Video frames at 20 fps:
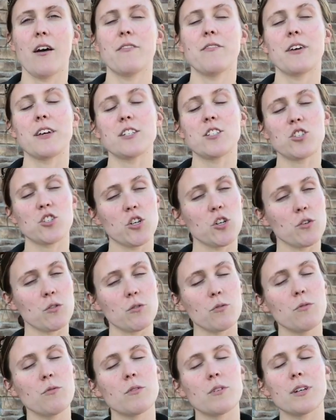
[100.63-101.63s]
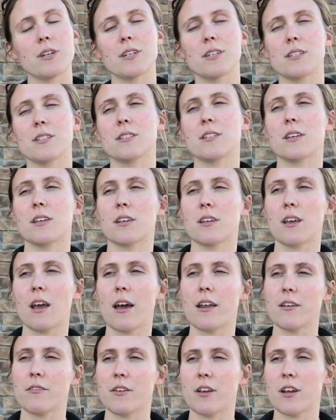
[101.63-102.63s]
Phase 2 is
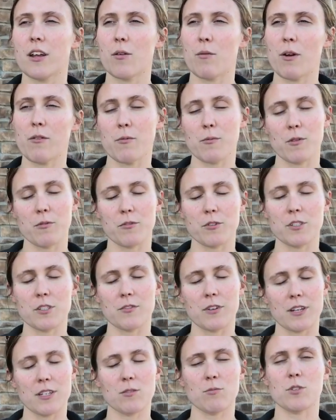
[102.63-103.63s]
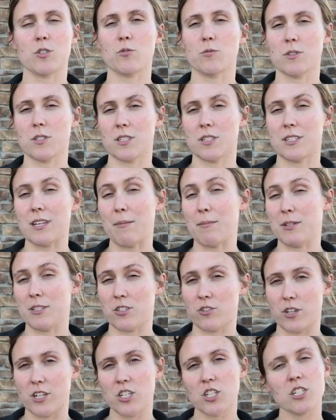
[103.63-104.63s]
kind of getting away from the first phase, which was
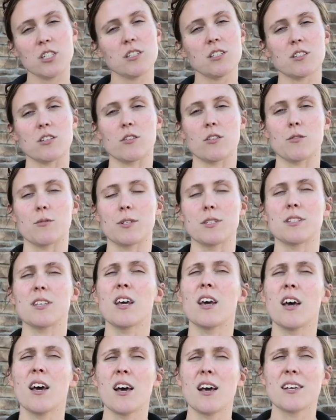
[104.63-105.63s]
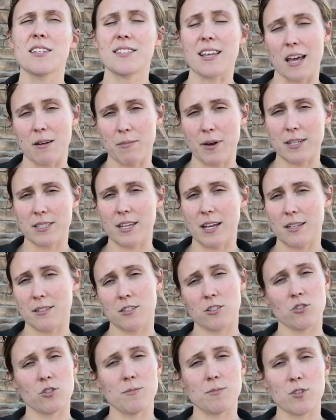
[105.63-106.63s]
demonstrations, so there was
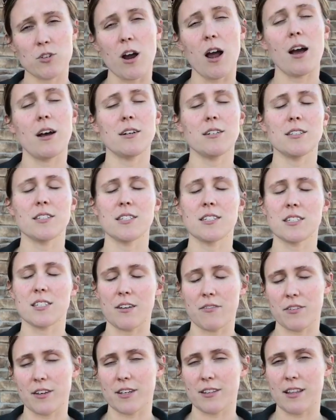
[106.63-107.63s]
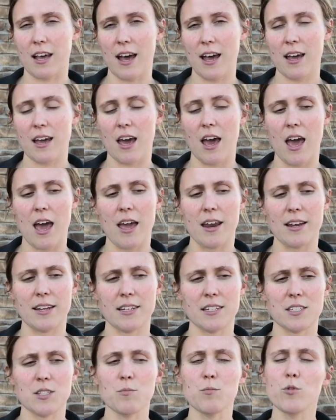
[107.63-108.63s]
side-by-side strip trials and stuff like that, and
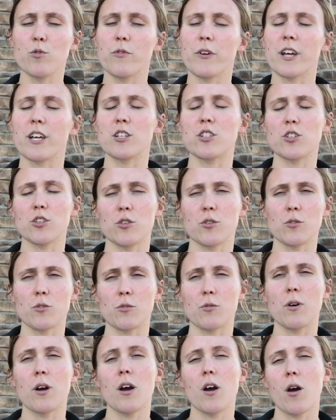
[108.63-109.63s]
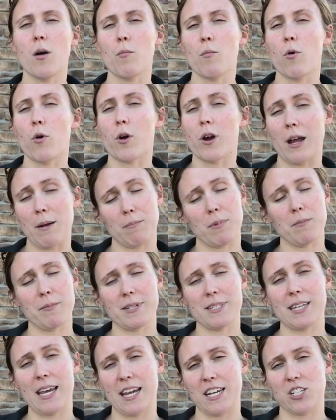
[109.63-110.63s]
it is moving to more
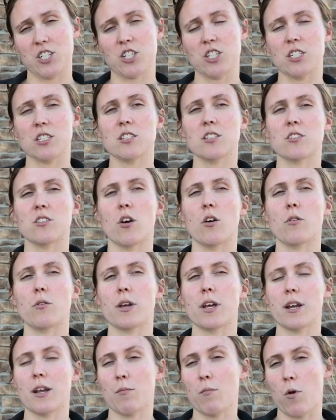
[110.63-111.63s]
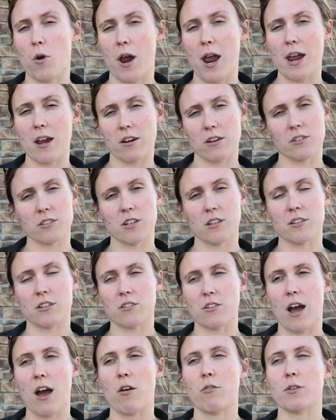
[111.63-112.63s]
implementation, so getting more acres on the
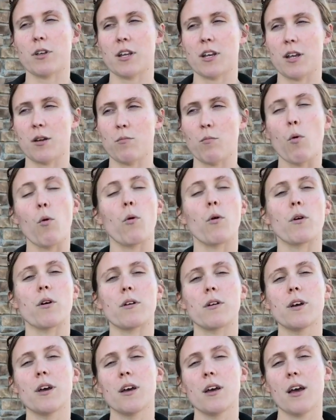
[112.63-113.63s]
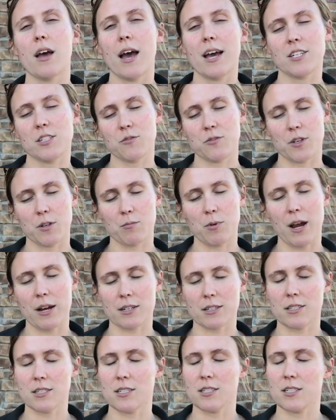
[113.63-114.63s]
ground, getting more edge of field
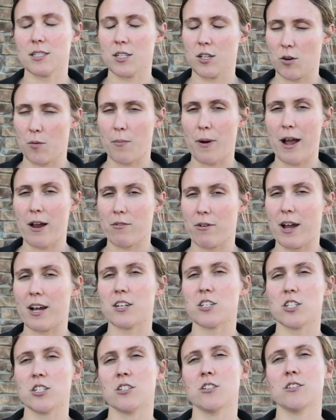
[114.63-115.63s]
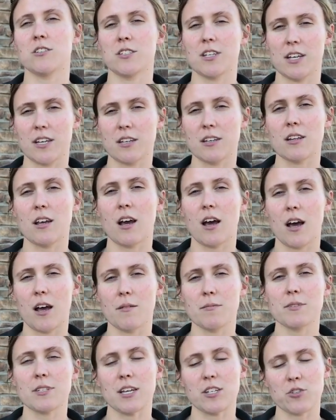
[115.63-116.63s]
practices, bioreactors
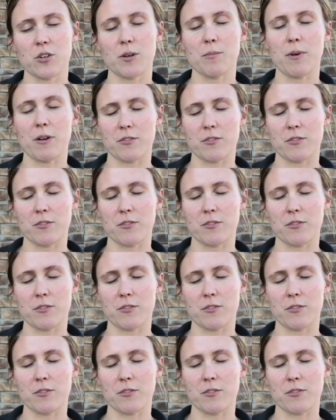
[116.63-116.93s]
and saturated